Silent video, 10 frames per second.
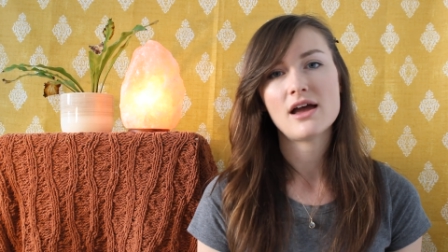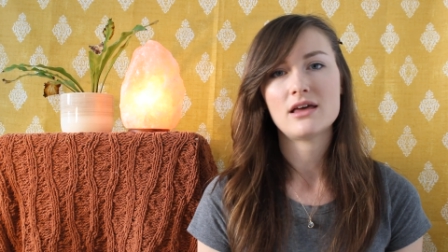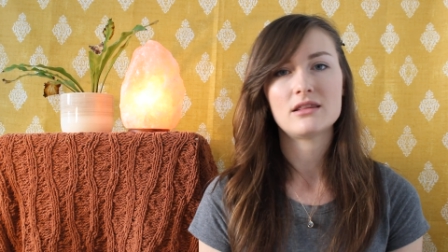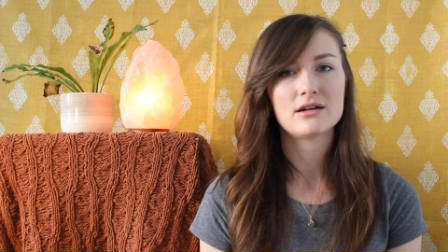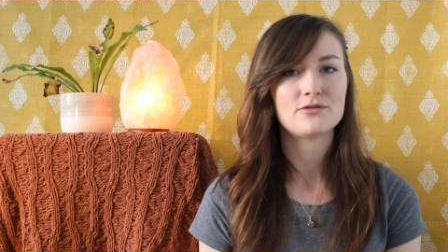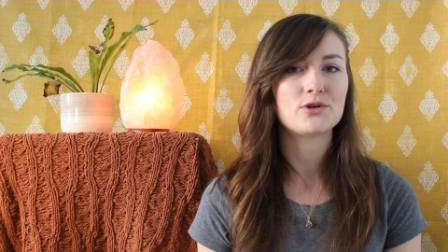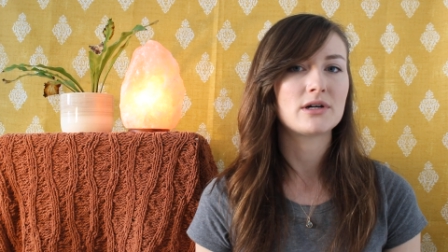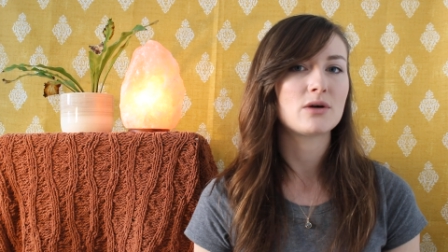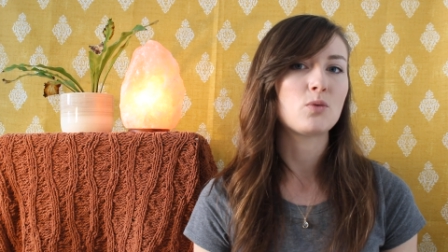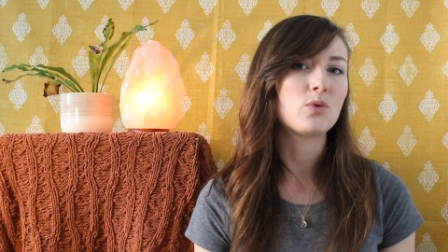and
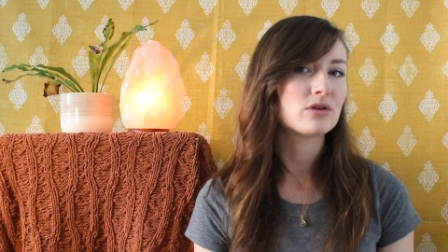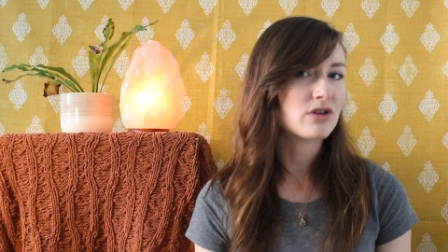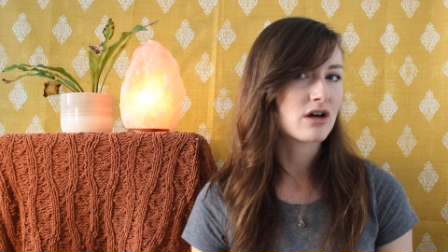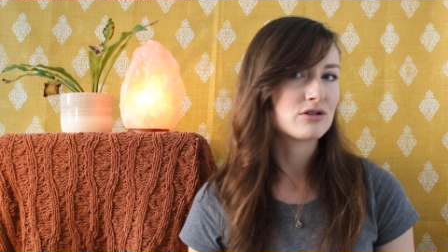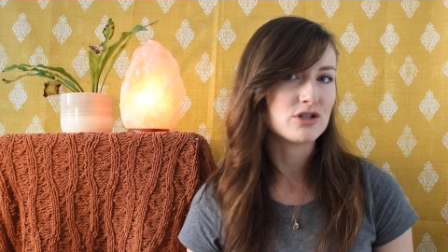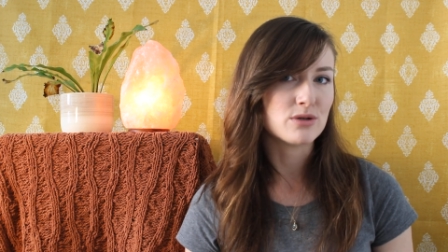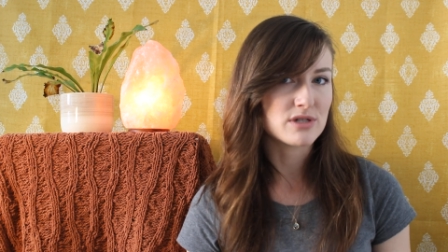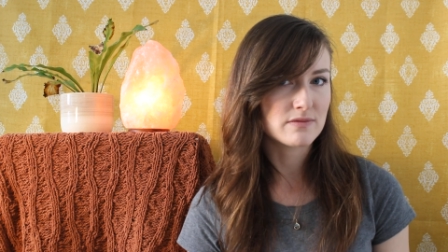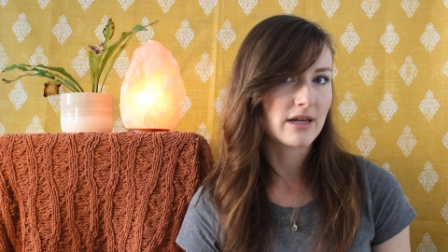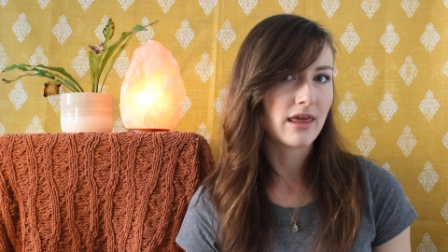therefore will not do
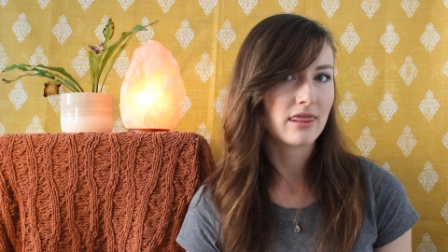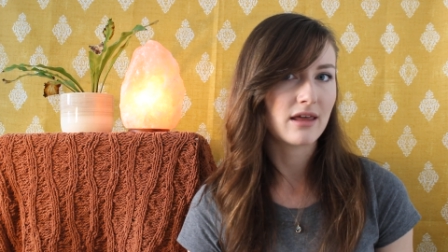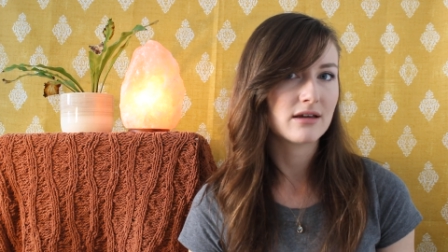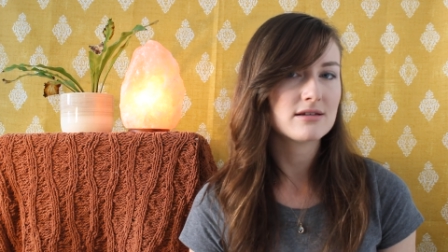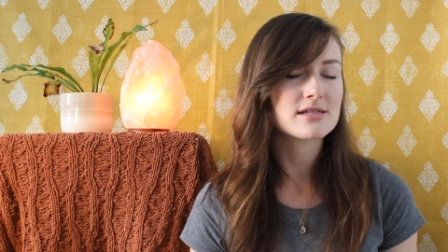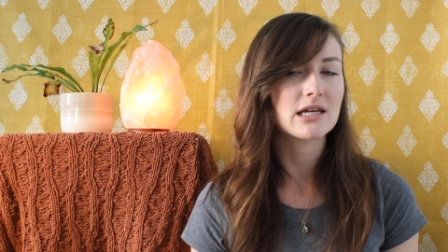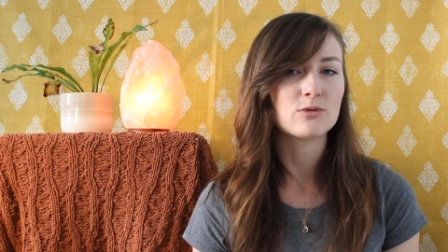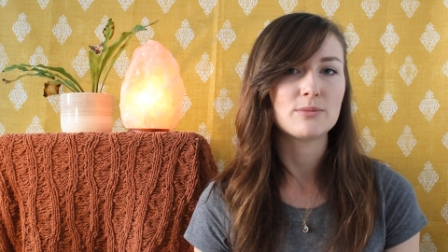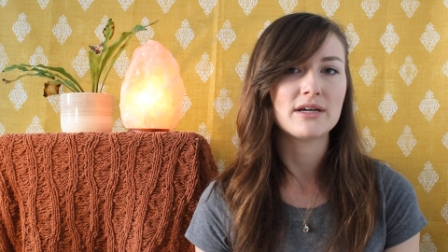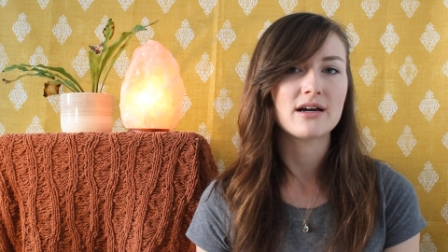as many things, and
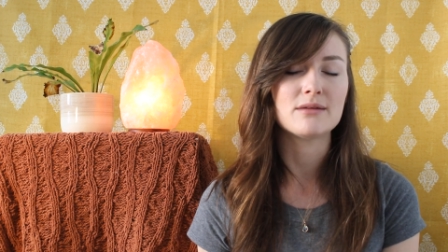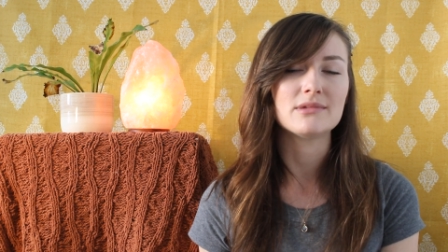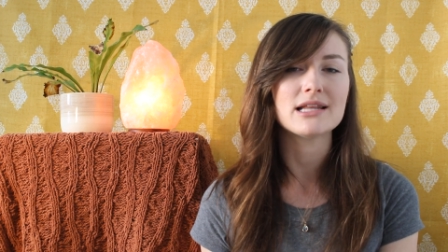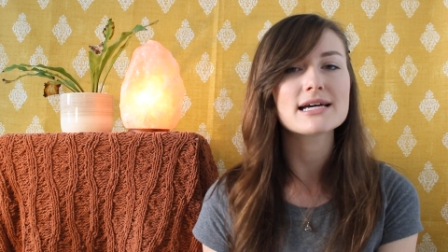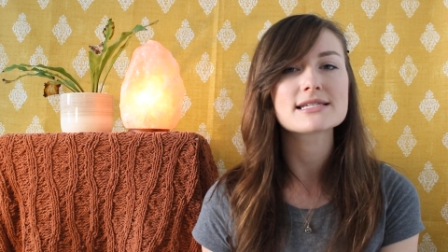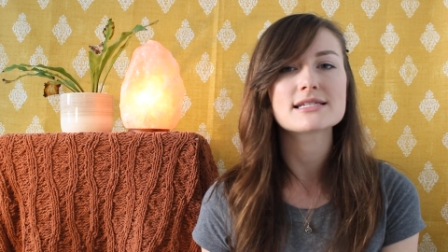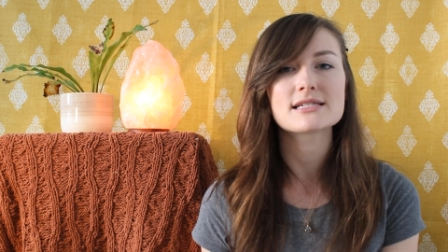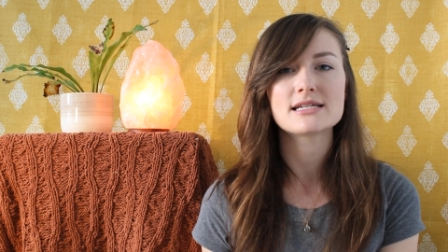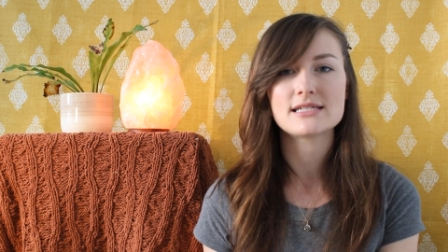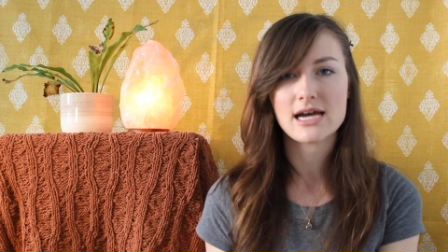will become less
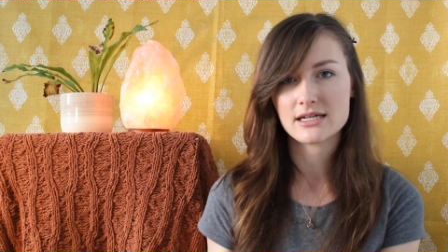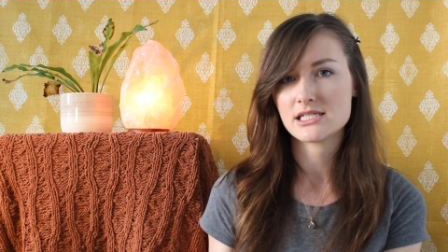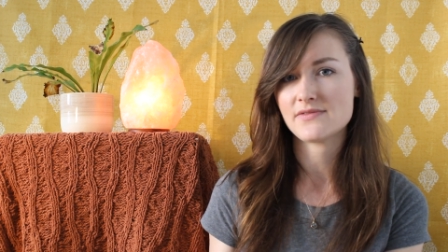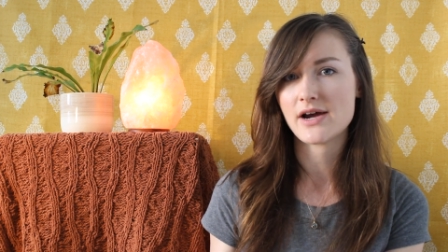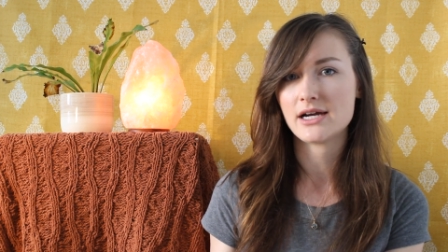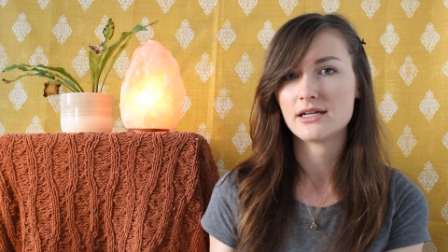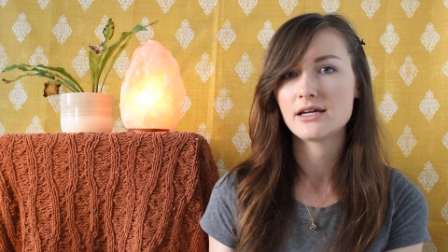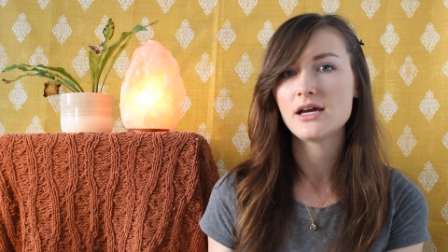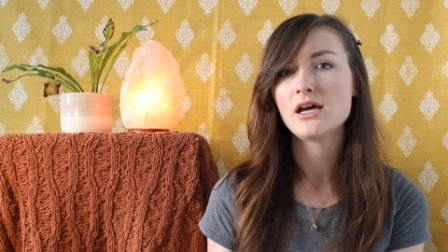satisfied